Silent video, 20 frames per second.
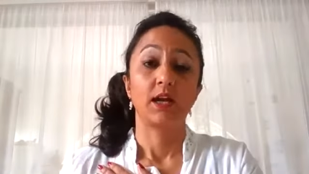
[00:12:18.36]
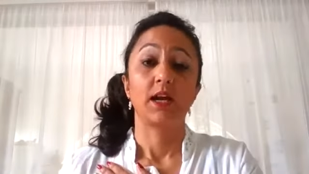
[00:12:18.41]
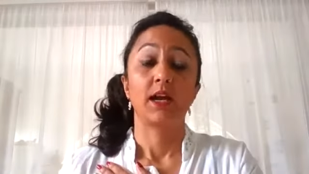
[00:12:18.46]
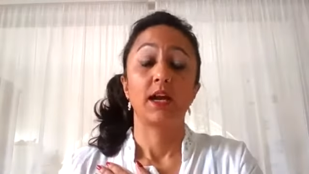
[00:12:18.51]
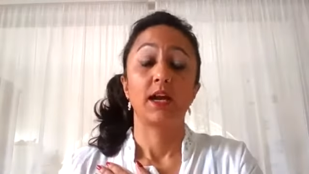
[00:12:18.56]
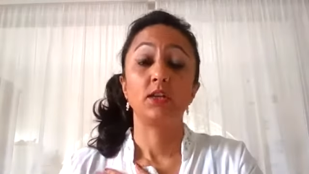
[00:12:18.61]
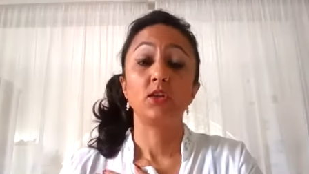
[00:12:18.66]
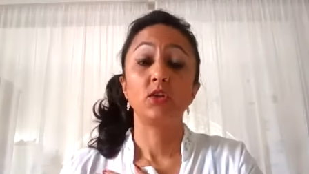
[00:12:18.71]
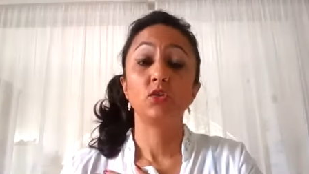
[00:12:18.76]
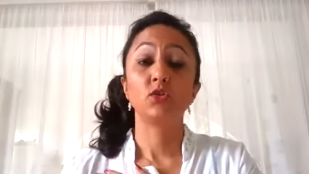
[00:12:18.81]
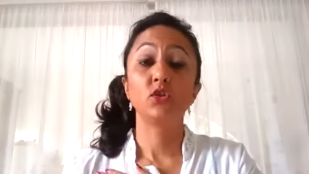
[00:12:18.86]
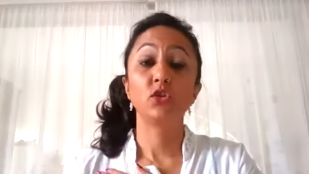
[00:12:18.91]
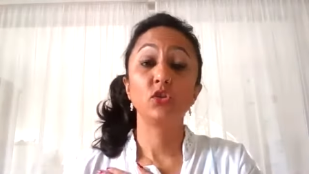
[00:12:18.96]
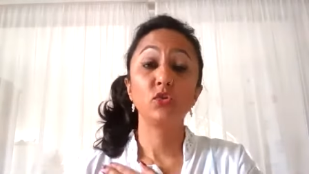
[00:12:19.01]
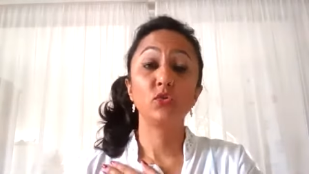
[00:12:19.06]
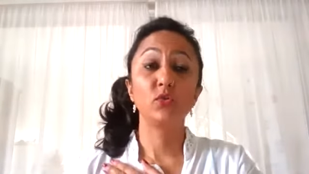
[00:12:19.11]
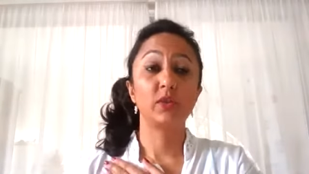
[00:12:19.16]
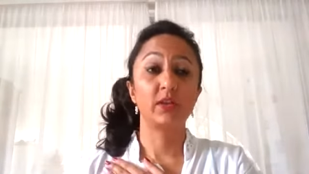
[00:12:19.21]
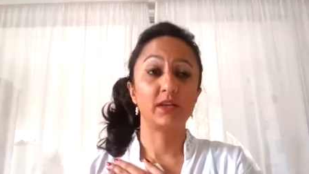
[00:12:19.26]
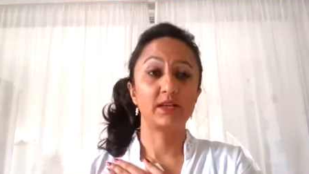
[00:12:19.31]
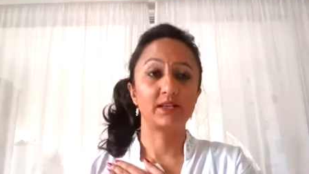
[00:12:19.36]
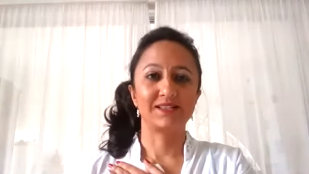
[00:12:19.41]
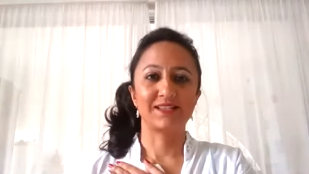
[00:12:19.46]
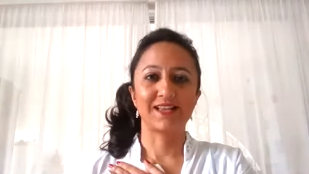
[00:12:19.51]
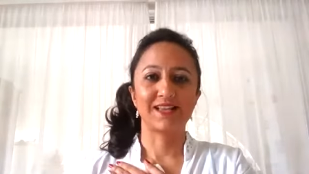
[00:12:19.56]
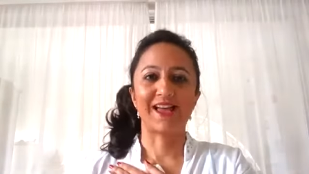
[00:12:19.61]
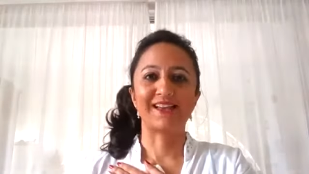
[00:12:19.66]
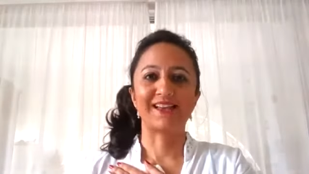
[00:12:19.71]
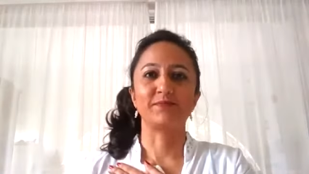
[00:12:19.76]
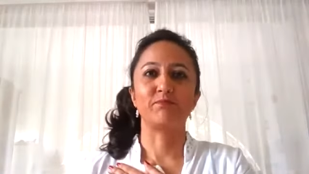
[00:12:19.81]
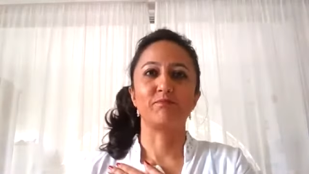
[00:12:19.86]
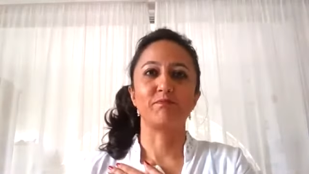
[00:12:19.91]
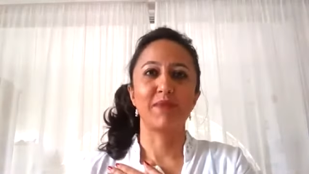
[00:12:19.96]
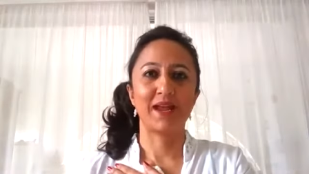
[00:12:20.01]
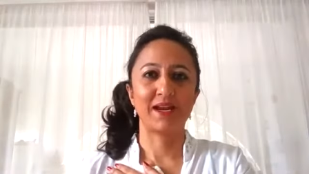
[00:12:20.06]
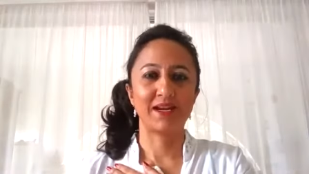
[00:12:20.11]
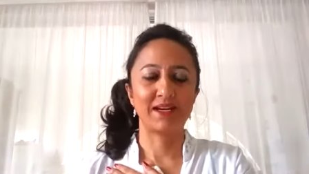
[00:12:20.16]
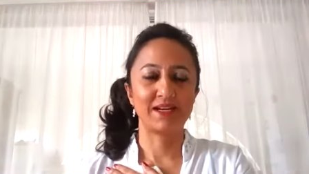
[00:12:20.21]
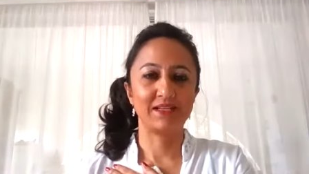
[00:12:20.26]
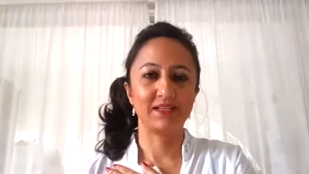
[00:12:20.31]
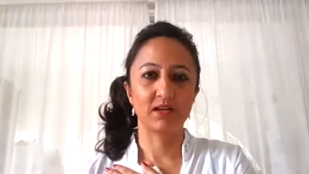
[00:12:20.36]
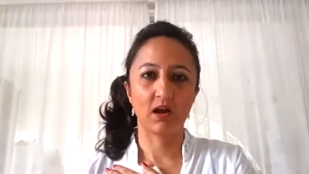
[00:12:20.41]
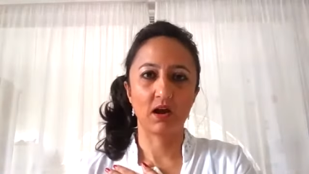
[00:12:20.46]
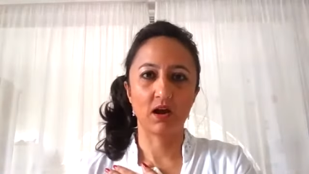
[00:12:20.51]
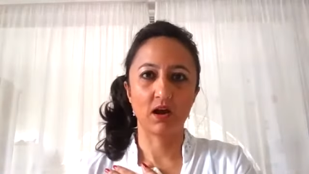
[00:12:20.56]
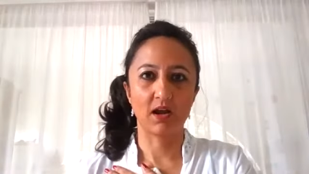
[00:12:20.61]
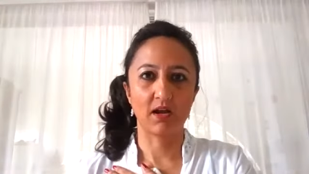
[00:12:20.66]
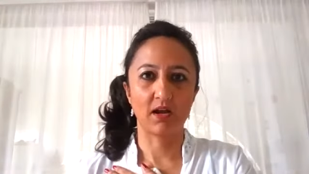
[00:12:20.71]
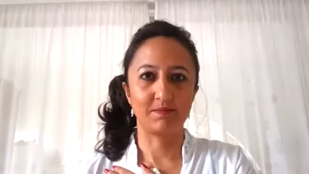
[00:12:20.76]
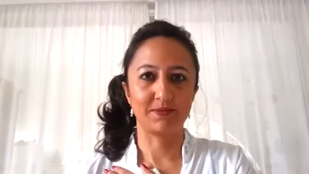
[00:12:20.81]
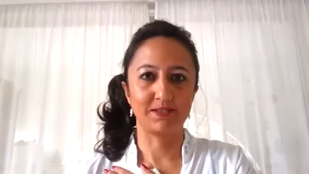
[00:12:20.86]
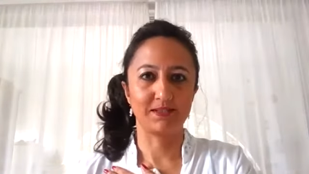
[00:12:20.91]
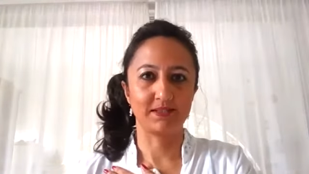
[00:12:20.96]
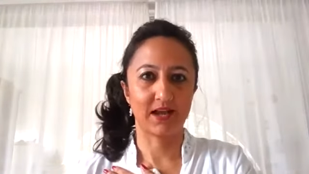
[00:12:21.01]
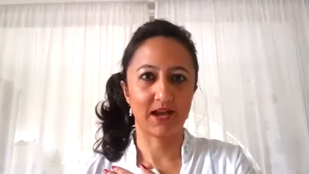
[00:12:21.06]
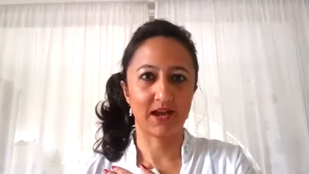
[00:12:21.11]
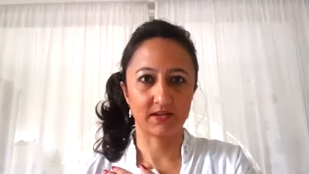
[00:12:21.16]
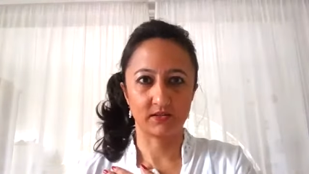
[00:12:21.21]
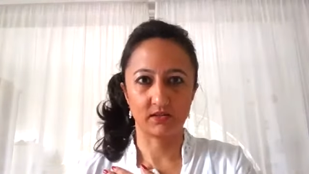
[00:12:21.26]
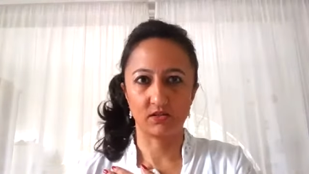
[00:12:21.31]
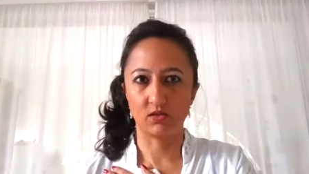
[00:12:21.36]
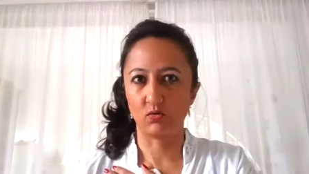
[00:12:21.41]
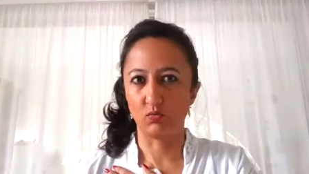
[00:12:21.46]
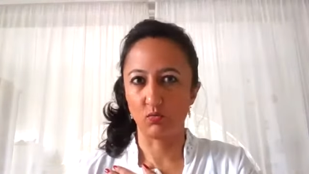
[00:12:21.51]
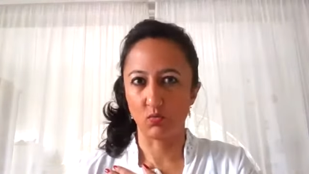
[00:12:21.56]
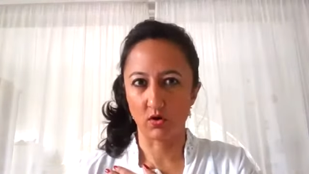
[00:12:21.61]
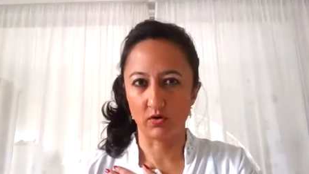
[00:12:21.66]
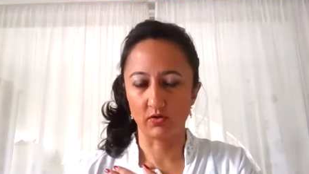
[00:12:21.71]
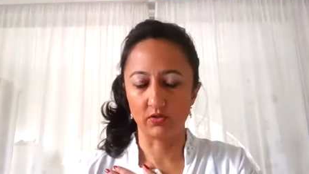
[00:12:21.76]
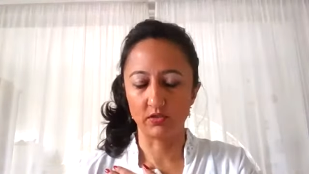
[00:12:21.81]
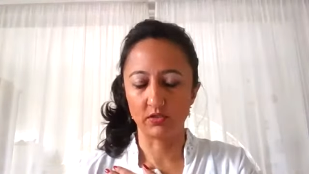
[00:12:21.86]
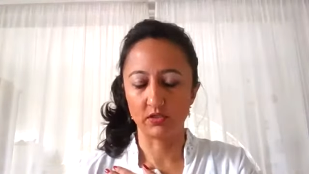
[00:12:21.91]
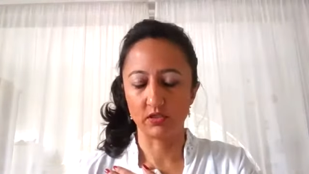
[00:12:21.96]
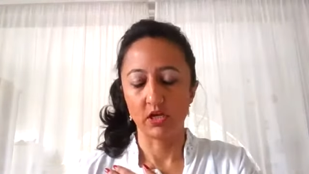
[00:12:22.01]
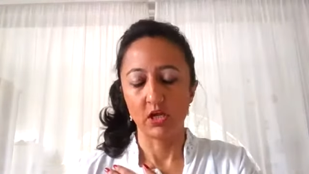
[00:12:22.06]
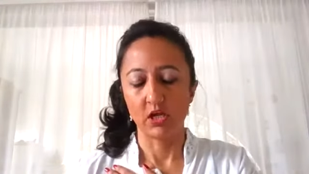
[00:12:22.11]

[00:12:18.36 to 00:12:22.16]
And you do this as many times as you want.